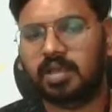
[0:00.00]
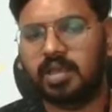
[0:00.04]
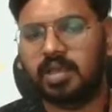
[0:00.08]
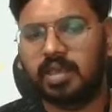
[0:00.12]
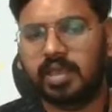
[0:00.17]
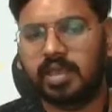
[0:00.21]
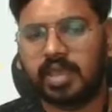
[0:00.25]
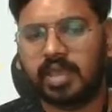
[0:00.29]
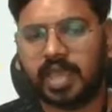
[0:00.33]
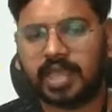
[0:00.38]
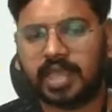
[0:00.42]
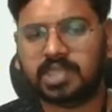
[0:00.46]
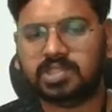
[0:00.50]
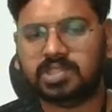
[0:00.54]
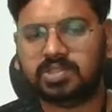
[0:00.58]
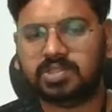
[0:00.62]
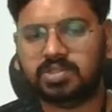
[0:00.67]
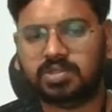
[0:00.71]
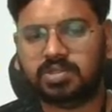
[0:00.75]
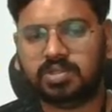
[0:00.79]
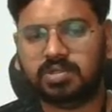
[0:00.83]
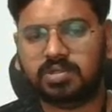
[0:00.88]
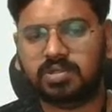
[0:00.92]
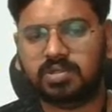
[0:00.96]
x
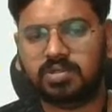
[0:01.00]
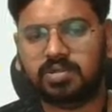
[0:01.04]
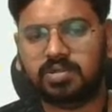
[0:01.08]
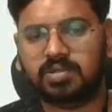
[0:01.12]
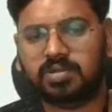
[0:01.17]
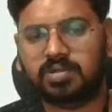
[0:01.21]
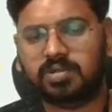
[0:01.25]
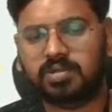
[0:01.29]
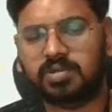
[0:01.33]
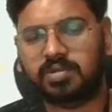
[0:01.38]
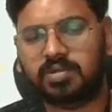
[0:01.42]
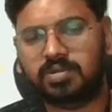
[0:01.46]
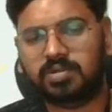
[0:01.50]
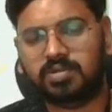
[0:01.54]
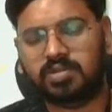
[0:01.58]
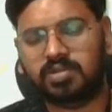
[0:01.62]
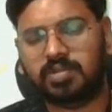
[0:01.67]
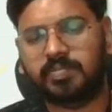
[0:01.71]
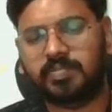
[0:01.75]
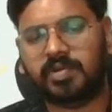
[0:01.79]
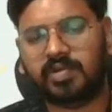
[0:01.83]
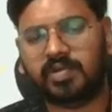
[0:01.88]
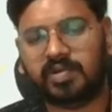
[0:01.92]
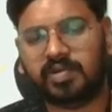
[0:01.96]
to the
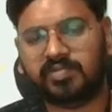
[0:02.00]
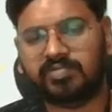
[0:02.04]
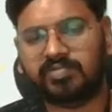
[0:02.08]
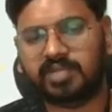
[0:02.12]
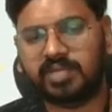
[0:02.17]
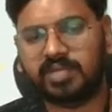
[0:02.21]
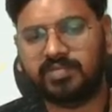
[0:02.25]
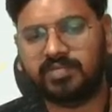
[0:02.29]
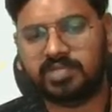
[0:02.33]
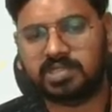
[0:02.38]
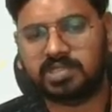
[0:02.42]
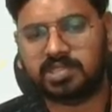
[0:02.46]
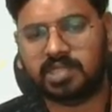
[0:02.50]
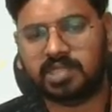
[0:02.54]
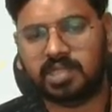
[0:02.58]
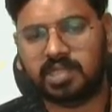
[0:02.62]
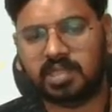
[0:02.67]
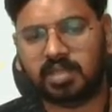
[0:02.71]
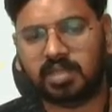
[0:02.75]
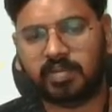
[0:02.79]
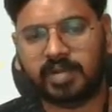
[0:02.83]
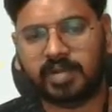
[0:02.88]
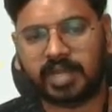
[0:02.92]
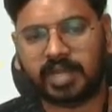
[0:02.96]
power of 3, which is
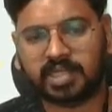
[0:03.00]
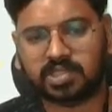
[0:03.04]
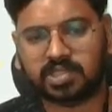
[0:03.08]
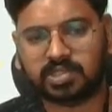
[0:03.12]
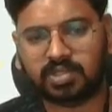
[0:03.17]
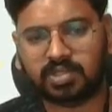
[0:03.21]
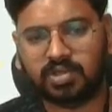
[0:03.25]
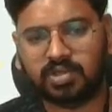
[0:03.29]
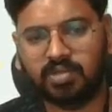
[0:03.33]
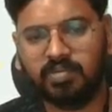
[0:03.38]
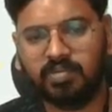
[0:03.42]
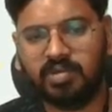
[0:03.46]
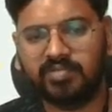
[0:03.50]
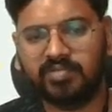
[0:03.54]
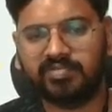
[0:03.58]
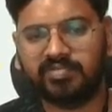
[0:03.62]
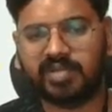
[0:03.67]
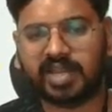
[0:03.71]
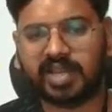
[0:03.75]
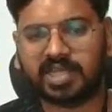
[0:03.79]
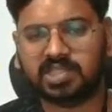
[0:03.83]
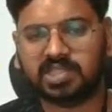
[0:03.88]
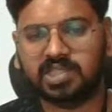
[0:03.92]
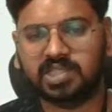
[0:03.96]
nothing but x cube, for
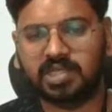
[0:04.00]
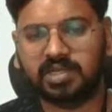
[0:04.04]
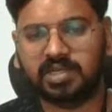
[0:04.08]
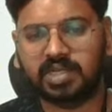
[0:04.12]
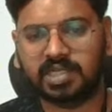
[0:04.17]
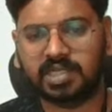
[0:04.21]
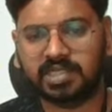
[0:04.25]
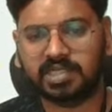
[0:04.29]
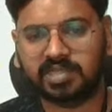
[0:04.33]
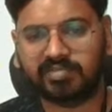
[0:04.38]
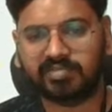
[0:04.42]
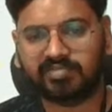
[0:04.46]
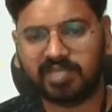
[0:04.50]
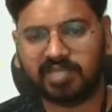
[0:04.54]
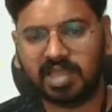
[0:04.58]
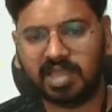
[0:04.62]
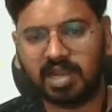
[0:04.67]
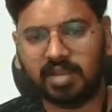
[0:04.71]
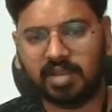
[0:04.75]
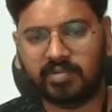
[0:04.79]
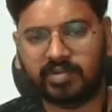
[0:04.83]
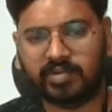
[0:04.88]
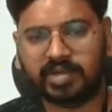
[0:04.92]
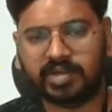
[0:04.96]
x in range of L.
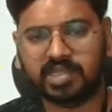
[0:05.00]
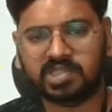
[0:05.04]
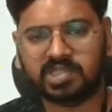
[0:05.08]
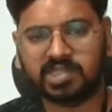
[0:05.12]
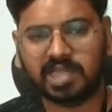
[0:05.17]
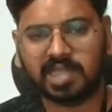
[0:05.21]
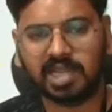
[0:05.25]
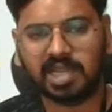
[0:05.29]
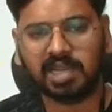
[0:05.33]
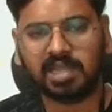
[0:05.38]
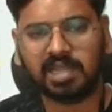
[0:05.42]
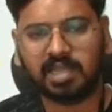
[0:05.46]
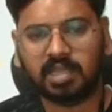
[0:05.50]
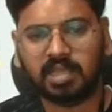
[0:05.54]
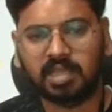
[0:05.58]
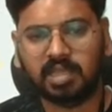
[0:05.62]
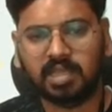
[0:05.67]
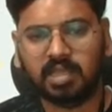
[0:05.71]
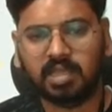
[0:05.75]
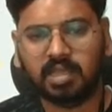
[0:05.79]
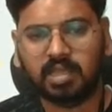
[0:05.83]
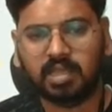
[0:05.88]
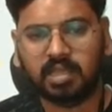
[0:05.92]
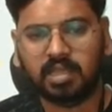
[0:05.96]
What is L?
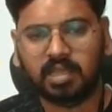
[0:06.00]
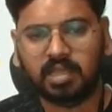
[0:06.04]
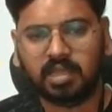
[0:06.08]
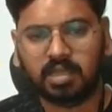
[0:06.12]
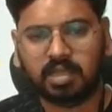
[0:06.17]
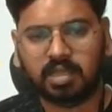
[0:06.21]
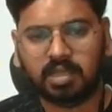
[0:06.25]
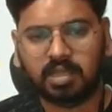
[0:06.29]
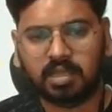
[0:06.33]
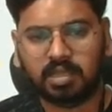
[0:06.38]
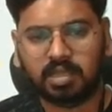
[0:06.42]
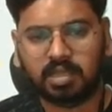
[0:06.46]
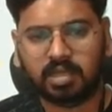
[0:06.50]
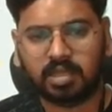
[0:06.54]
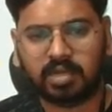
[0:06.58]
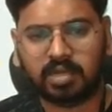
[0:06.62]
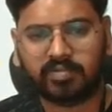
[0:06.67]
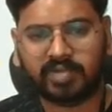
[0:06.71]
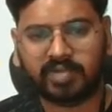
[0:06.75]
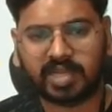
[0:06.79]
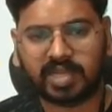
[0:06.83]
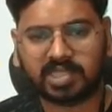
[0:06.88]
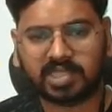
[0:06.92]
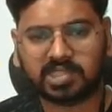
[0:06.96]

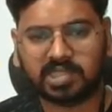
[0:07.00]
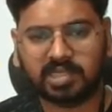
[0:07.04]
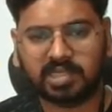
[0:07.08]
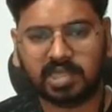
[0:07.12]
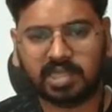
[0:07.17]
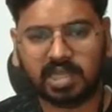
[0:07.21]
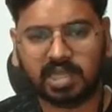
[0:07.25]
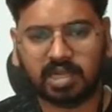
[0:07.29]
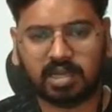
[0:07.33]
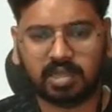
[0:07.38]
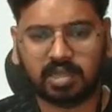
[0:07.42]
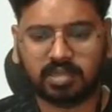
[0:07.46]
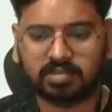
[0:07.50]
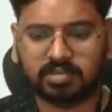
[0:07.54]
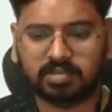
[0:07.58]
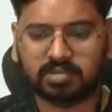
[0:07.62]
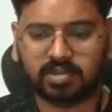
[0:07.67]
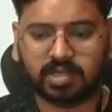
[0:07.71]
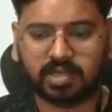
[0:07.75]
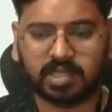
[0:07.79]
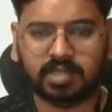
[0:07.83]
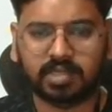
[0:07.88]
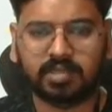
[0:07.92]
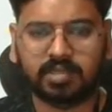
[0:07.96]
For x in L,
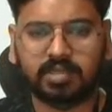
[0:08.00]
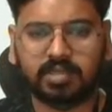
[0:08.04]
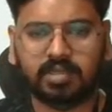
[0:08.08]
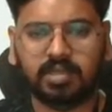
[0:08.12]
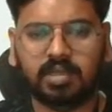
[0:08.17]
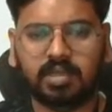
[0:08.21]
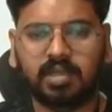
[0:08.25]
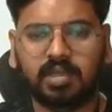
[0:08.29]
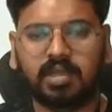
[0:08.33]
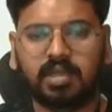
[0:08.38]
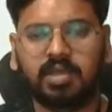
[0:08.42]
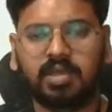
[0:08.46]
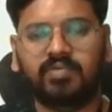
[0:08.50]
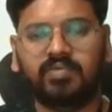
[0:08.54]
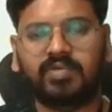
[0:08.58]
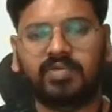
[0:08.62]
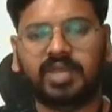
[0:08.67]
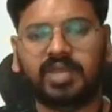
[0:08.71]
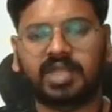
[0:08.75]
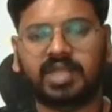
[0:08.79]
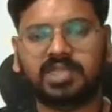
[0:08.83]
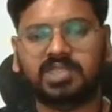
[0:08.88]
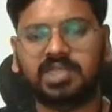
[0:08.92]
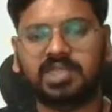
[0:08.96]
sorry, for
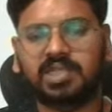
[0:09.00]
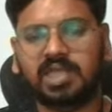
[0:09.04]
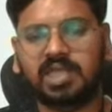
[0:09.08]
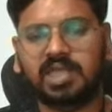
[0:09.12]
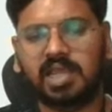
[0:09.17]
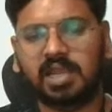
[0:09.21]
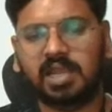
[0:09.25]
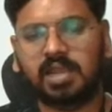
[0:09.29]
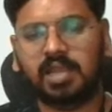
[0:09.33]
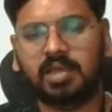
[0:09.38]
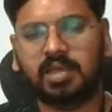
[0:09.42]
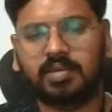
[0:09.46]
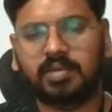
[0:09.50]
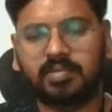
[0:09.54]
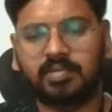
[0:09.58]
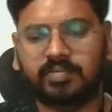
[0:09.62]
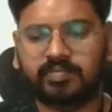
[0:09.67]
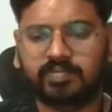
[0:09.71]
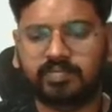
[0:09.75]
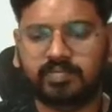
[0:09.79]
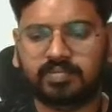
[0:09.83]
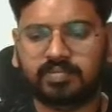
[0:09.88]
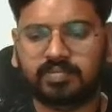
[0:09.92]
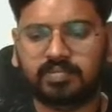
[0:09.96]
x in L,
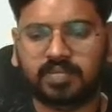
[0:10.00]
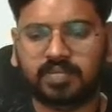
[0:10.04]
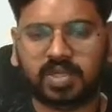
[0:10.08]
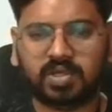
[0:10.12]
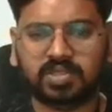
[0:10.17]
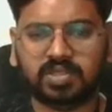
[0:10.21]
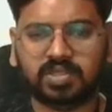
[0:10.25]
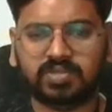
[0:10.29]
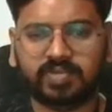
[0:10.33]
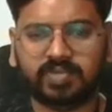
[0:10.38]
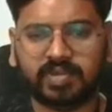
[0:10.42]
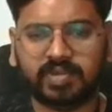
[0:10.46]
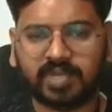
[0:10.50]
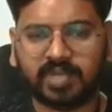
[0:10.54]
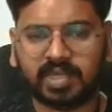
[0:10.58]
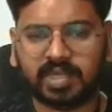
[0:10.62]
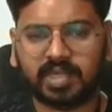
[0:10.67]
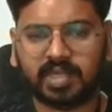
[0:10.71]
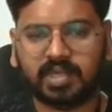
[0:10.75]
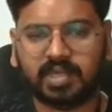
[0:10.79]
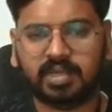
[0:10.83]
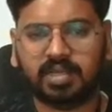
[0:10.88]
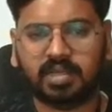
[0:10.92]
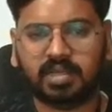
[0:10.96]
because we have
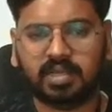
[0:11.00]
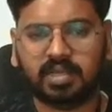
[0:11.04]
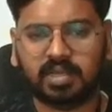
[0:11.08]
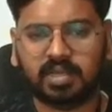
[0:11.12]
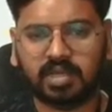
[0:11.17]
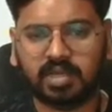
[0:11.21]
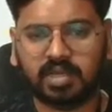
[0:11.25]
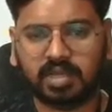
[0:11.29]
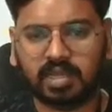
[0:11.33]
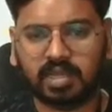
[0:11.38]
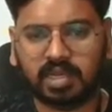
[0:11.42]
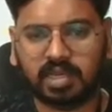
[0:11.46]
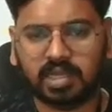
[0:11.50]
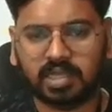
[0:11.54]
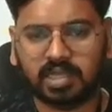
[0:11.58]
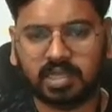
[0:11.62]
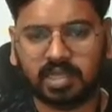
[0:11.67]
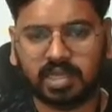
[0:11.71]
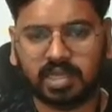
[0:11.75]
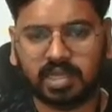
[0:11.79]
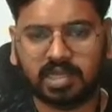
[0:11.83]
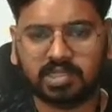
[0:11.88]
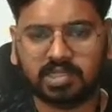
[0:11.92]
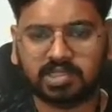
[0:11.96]
taken
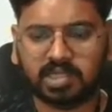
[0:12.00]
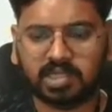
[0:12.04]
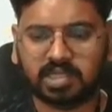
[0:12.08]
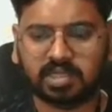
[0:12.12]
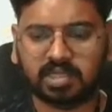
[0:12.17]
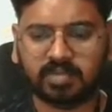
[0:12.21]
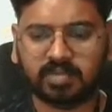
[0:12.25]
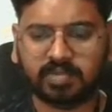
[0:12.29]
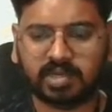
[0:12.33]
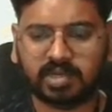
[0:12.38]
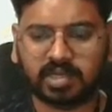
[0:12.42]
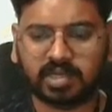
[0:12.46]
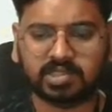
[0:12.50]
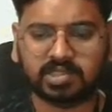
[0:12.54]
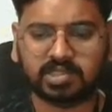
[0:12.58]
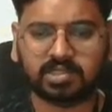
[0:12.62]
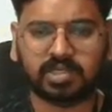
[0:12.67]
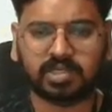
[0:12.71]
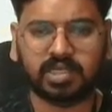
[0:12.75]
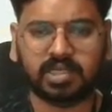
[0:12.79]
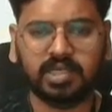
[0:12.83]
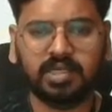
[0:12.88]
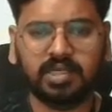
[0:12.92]
L is nothing but list, right?